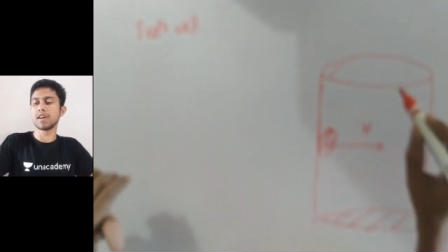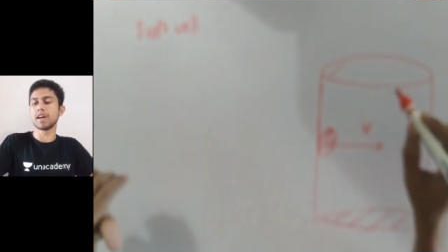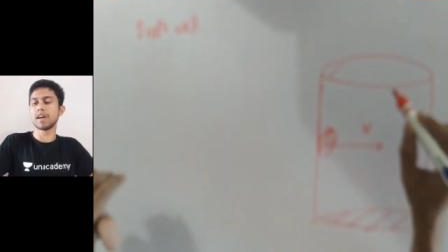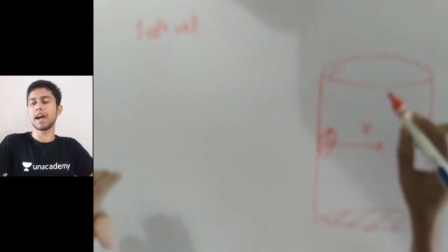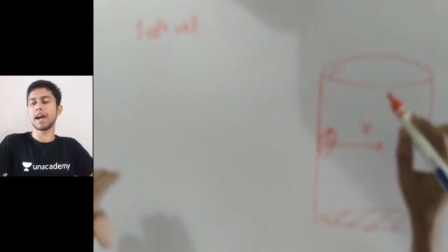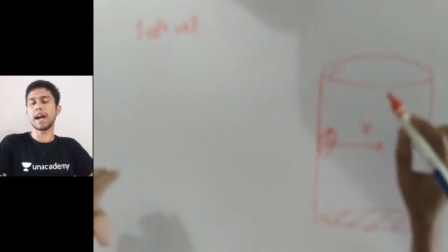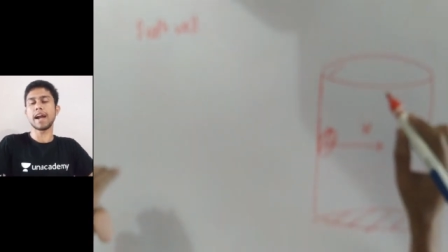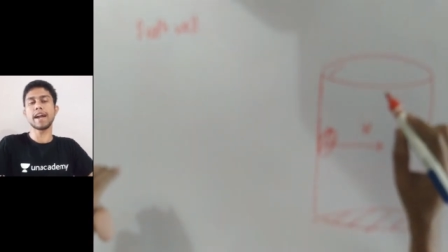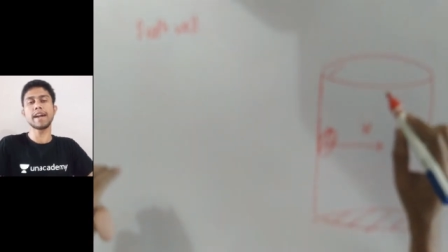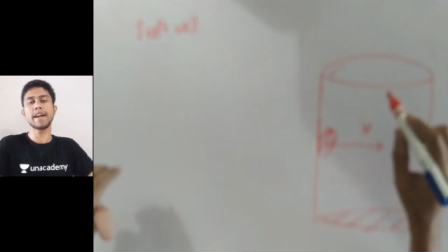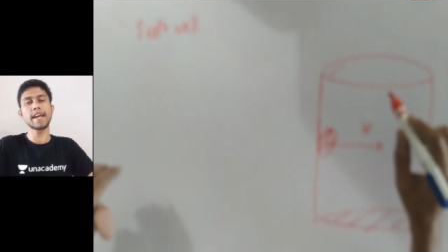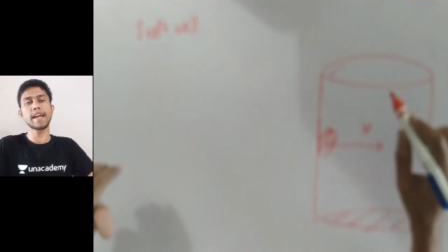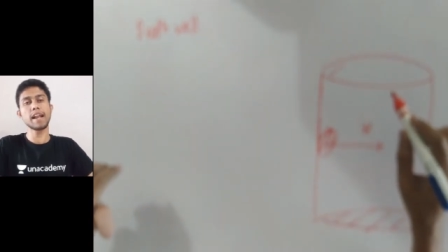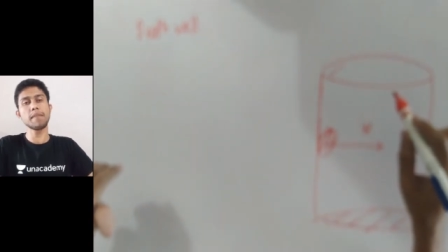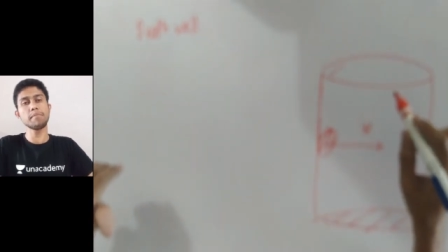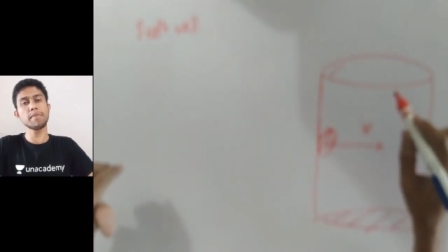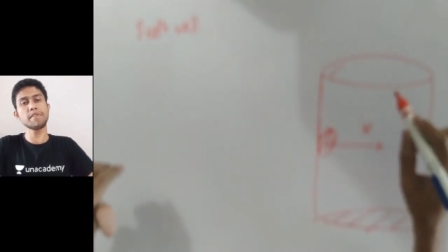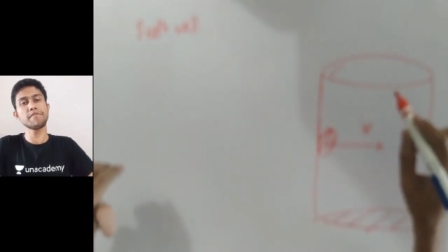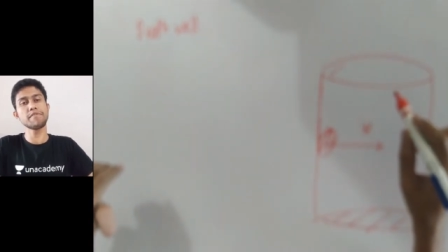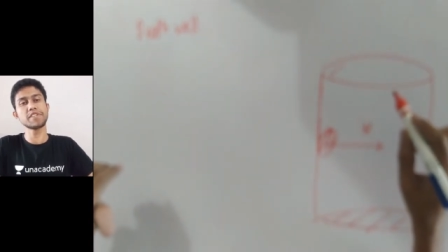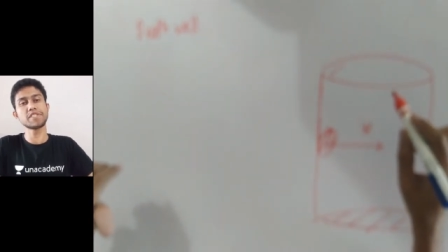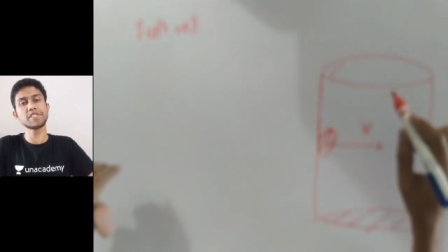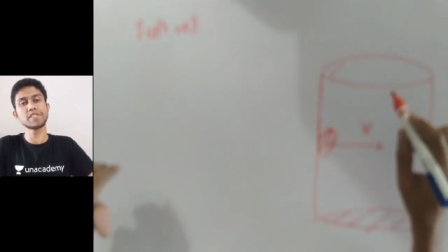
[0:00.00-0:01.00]
And tell me
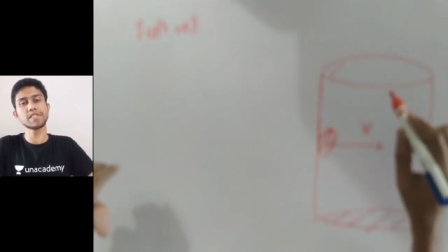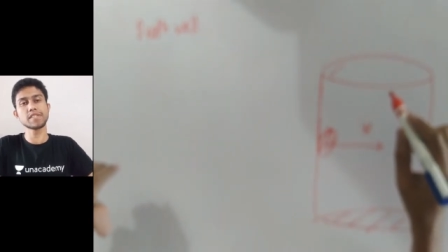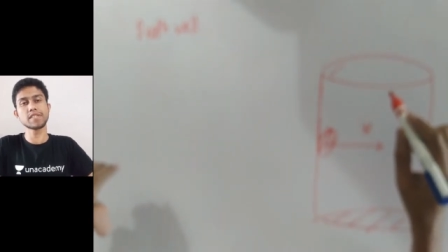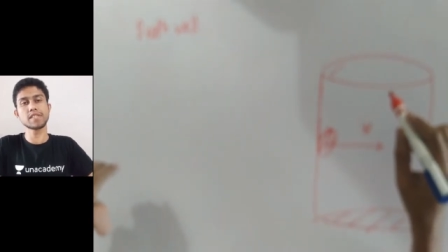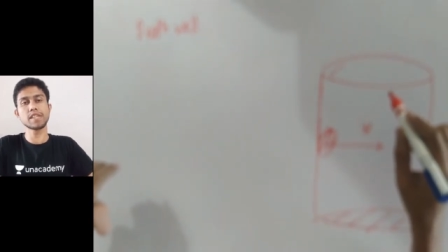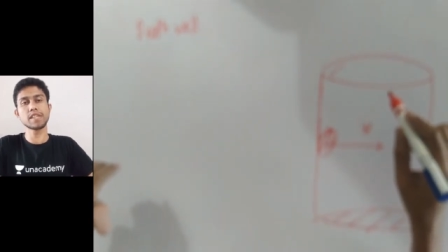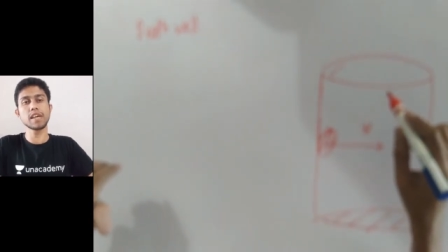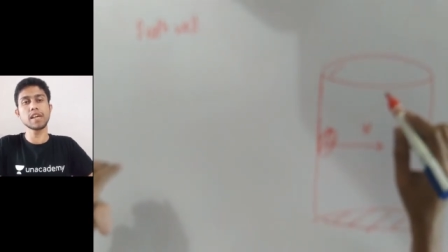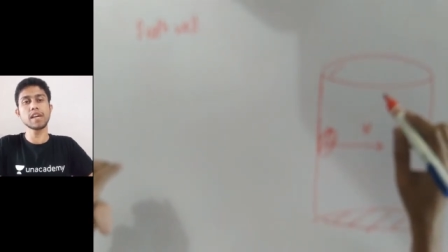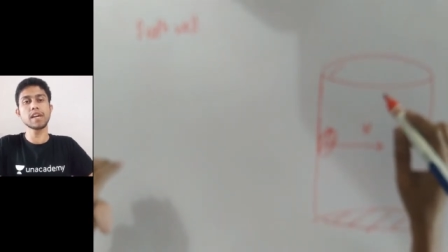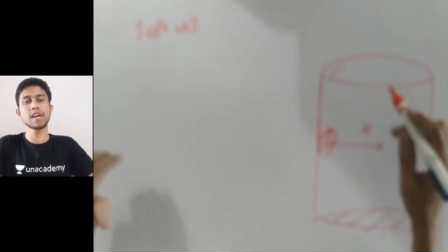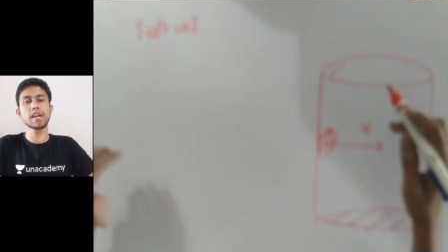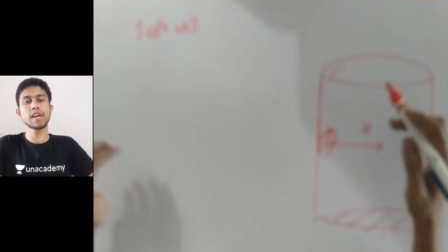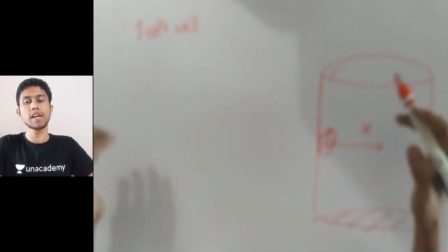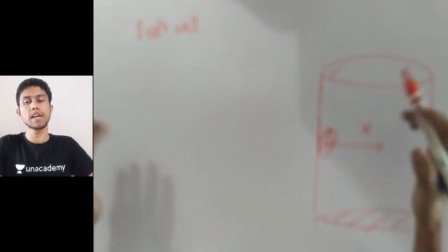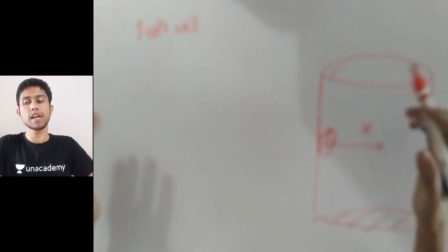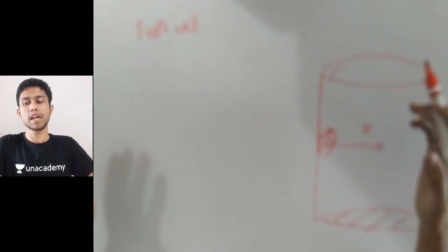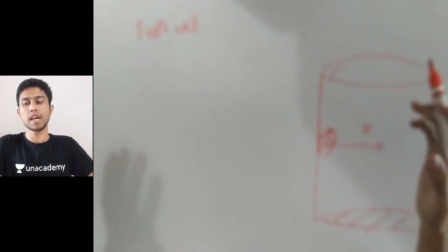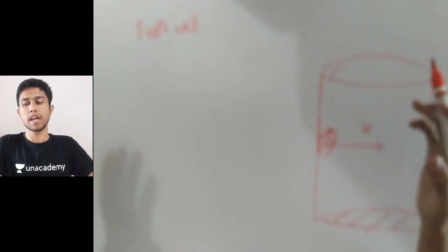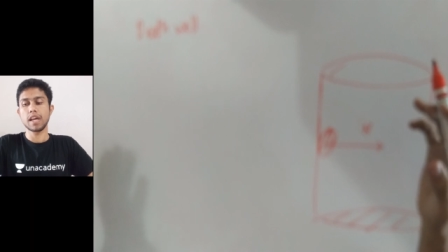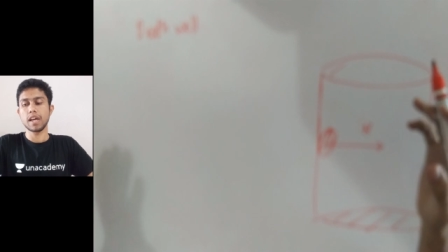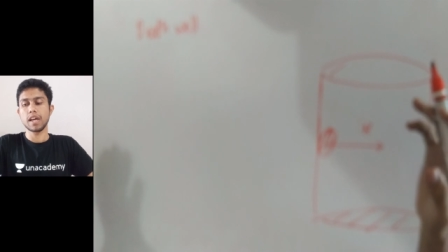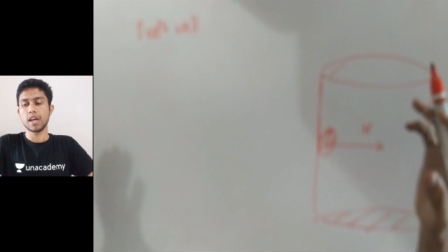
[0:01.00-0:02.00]
which is the,
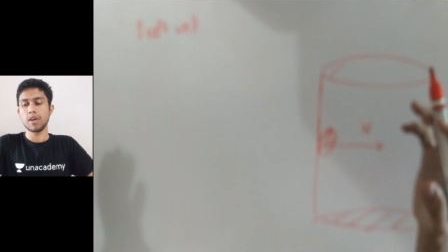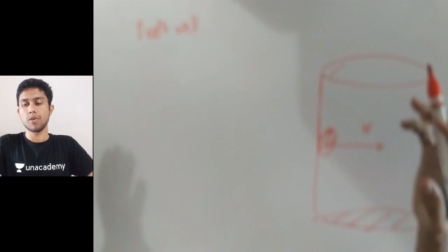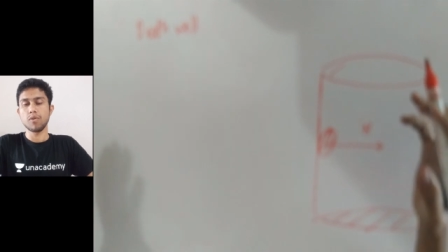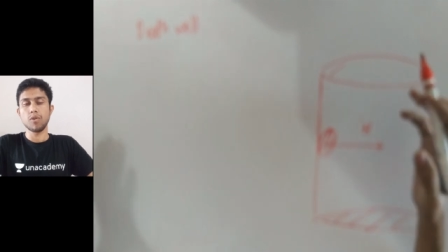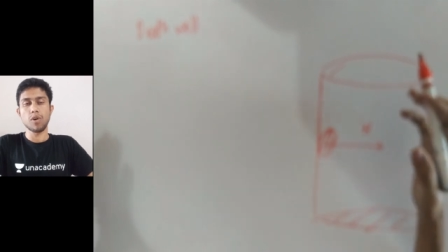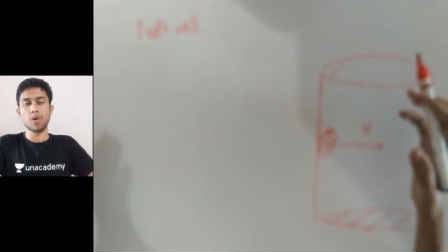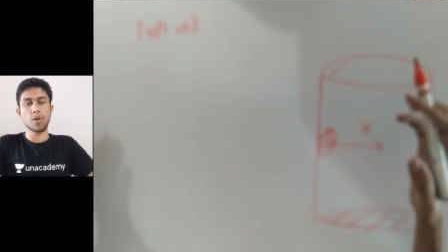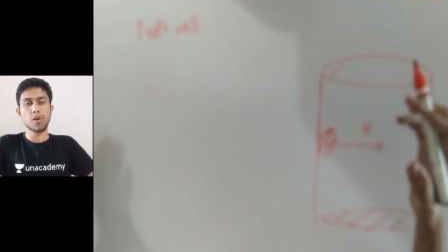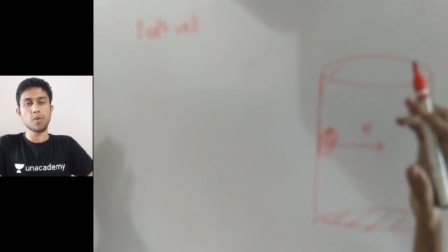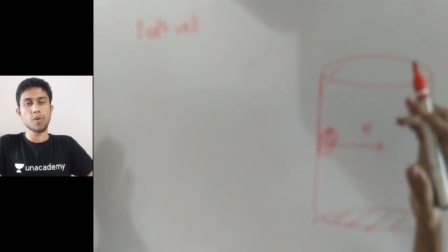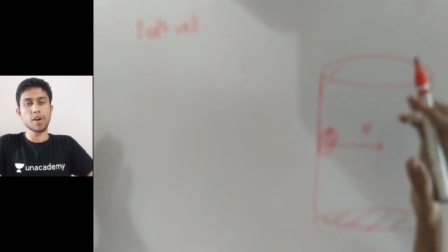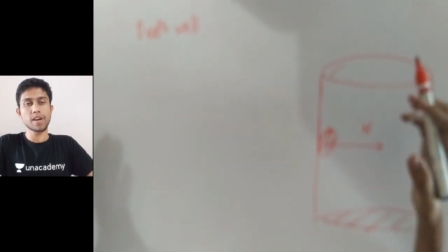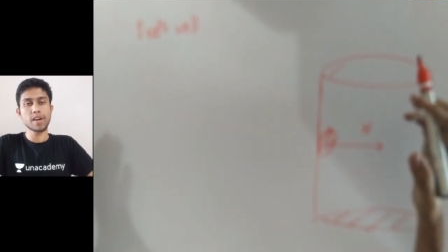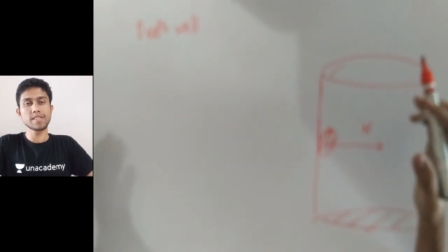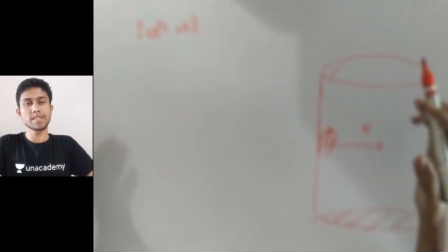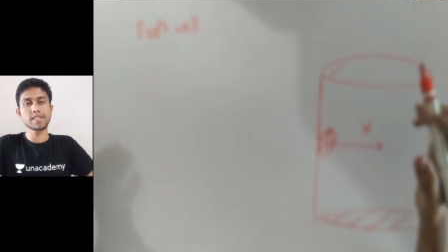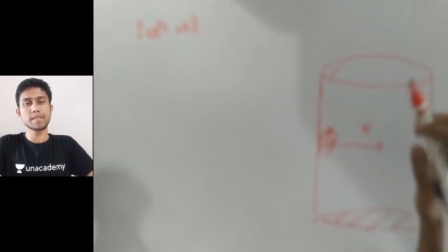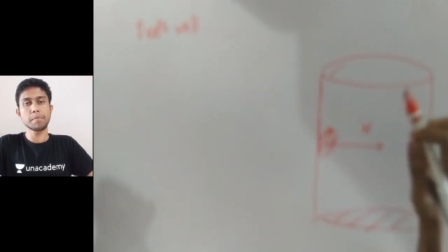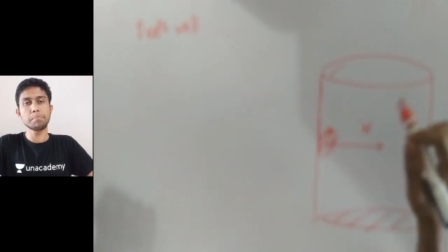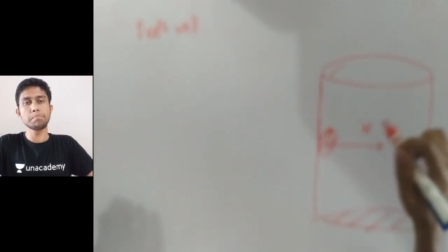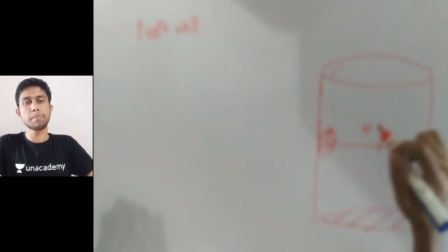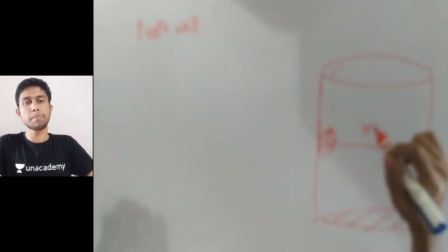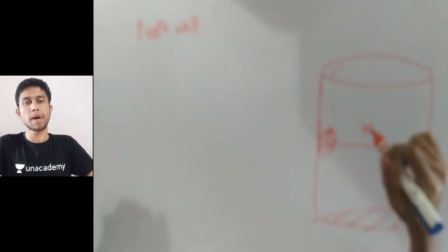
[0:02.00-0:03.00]
or what is the
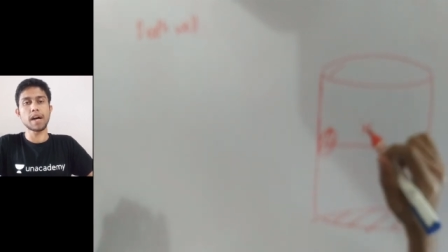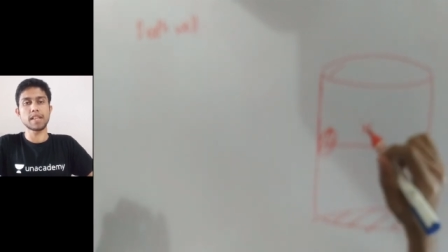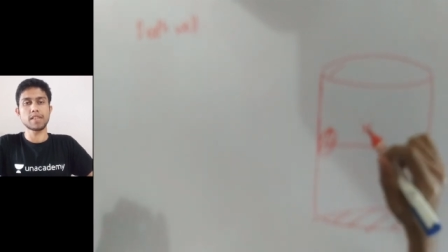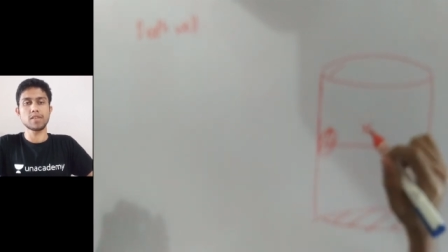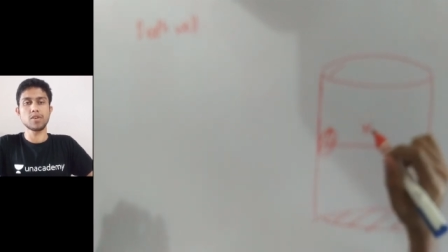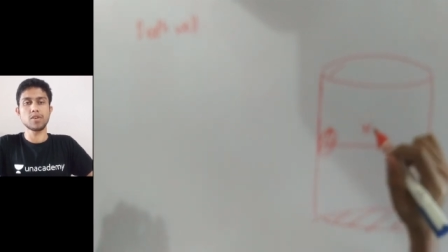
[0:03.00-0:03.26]
path,